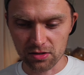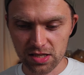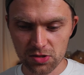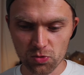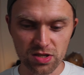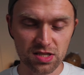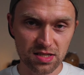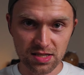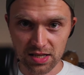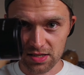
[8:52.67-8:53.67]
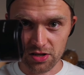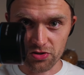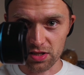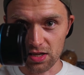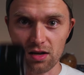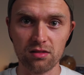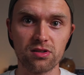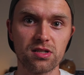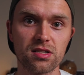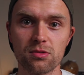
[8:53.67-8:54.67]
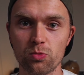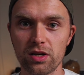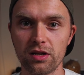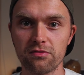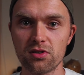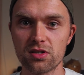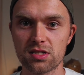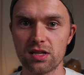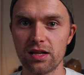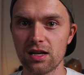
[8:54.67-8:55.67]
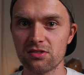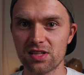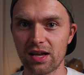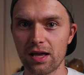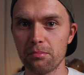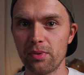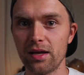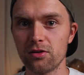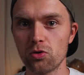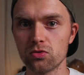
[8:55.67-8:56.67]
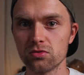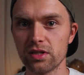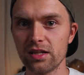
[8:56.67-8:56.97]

this was $600 when they first announced the campaign on